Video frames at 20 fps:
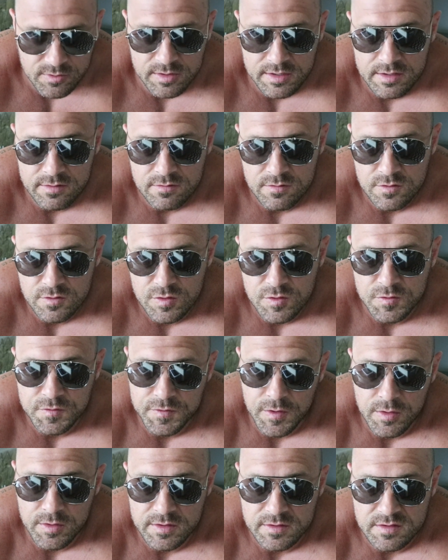really too
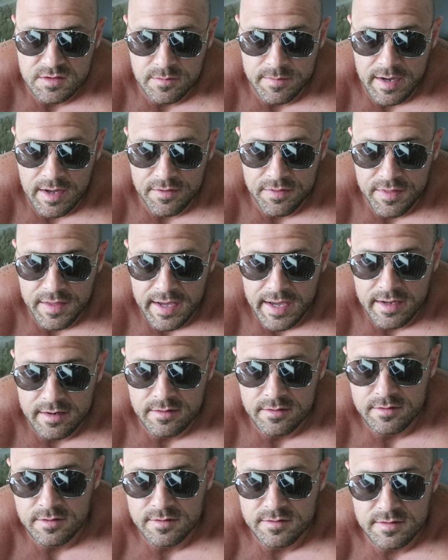focused about
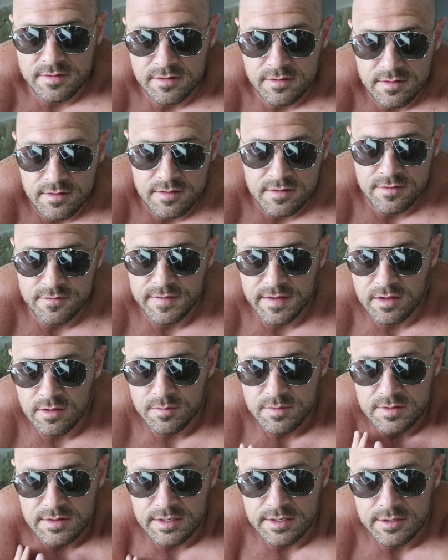that. You can see the
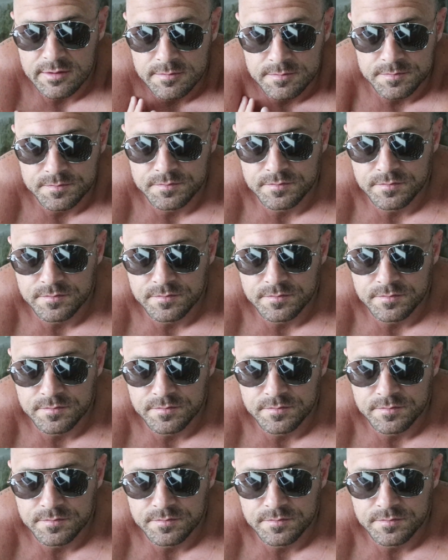development there